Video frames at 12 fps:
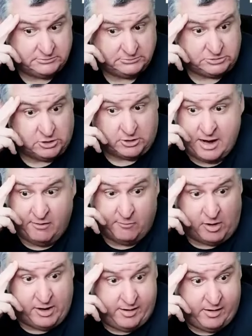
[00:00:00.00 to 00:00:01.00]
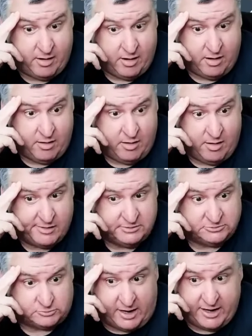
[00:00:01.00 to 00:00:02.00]
You're a hell, right.
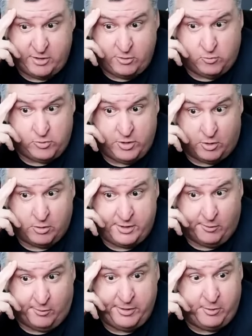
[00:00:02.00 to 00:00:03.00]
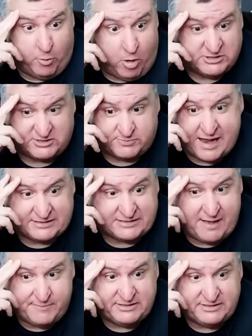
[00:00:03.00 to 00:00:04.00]
You are smack
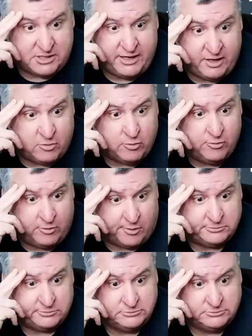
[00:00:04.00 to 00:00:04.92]
dab in Dunning-Kruger.